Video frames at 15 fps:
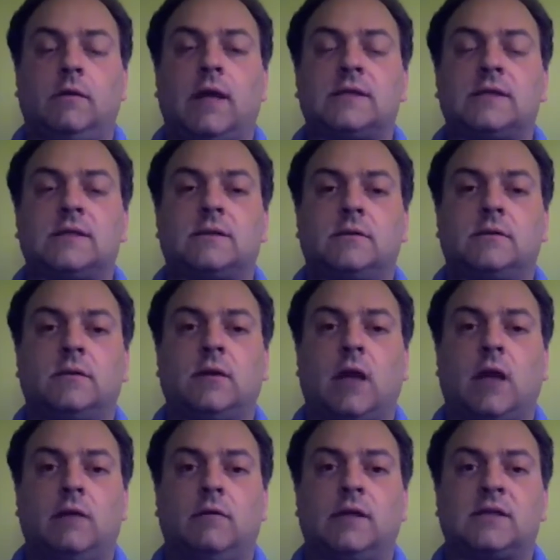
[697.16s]
that's
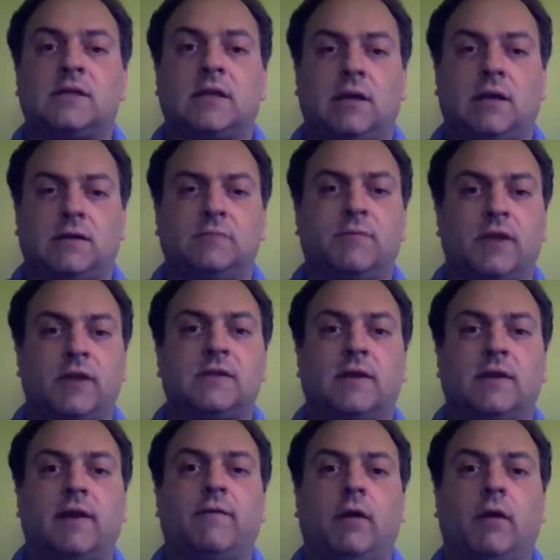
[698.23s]
kind of, that's some things
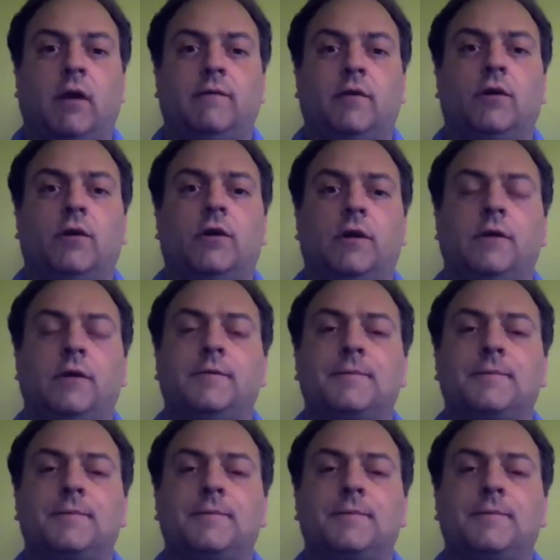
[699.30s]
I've, I've heard.